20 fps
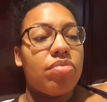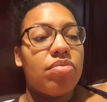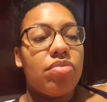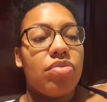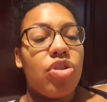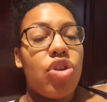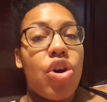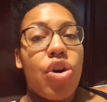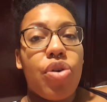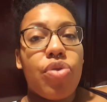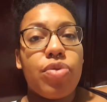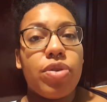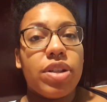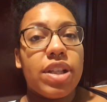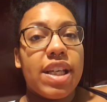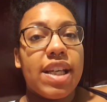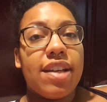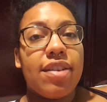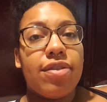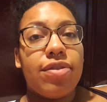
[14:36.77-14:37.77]
No
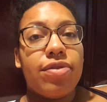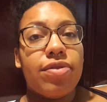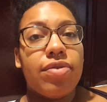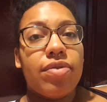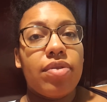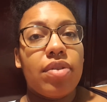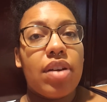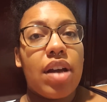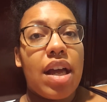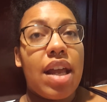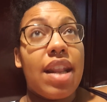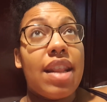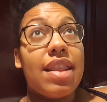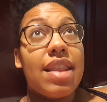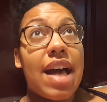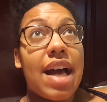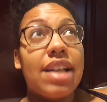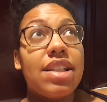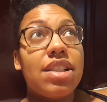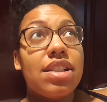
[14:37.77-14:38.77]
relief. And
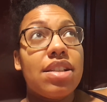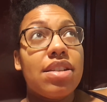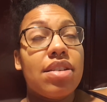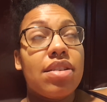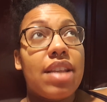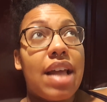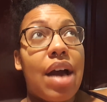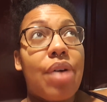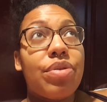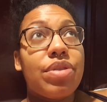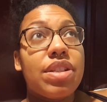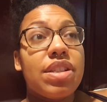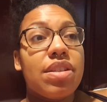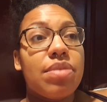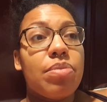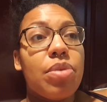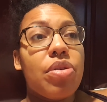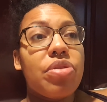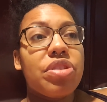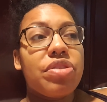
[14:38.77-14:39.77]
that was
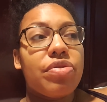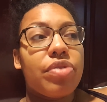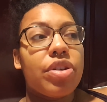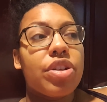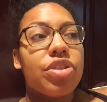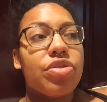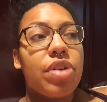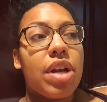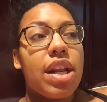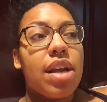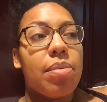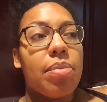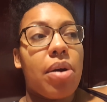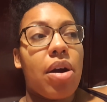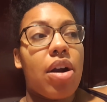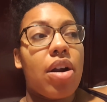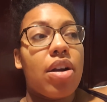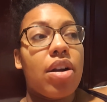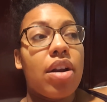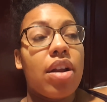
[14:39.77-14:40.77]
the most frustrating
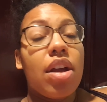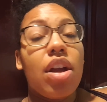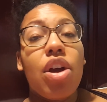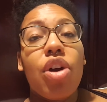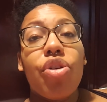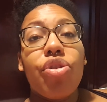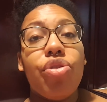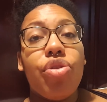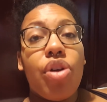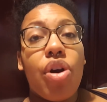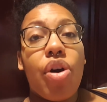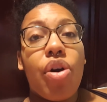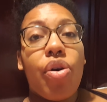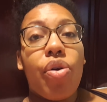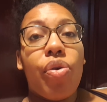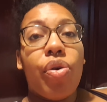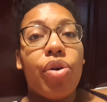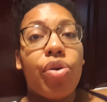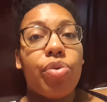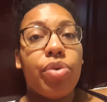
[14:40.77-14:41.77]
part.
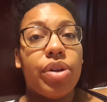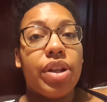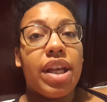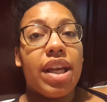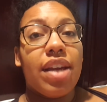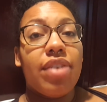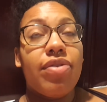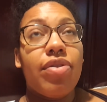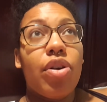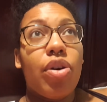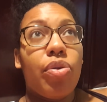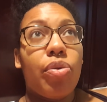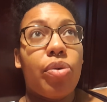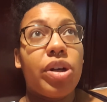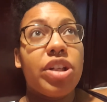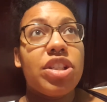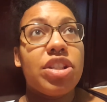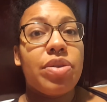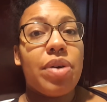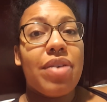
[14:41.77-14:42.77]
No relief
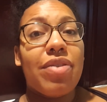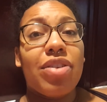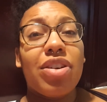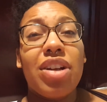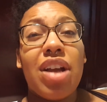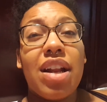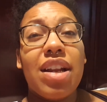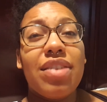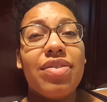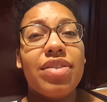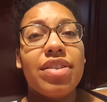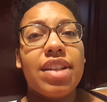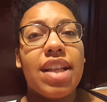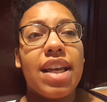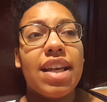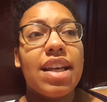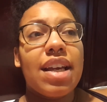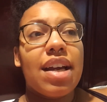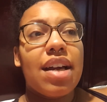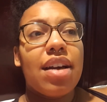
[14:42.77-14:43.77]
whatsoever. Not even
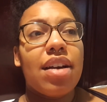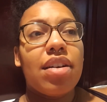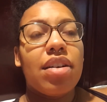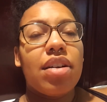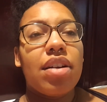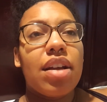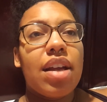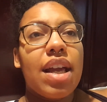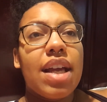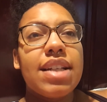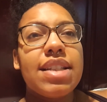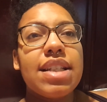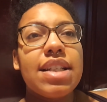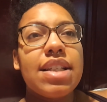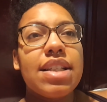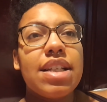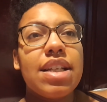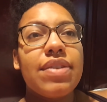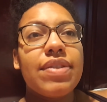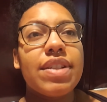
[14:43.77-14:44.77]
like, it
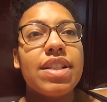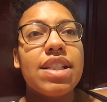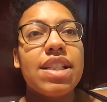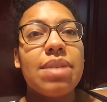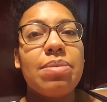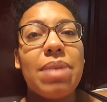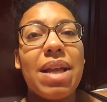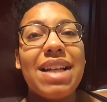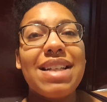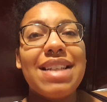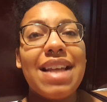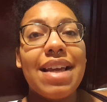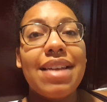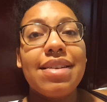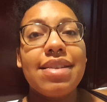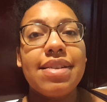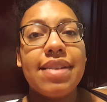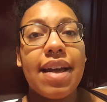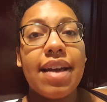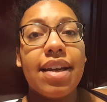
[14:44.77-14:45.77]
didn't even seem like
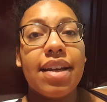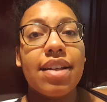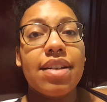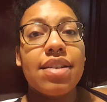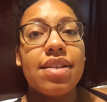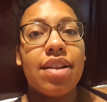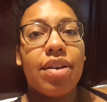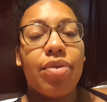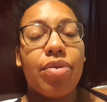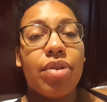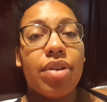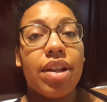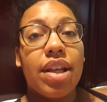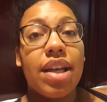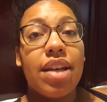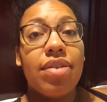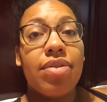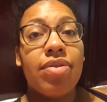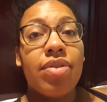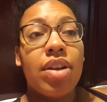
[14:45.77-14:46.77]
10 seconds of
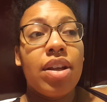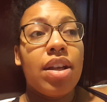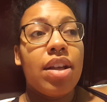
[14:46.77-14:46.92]
relief.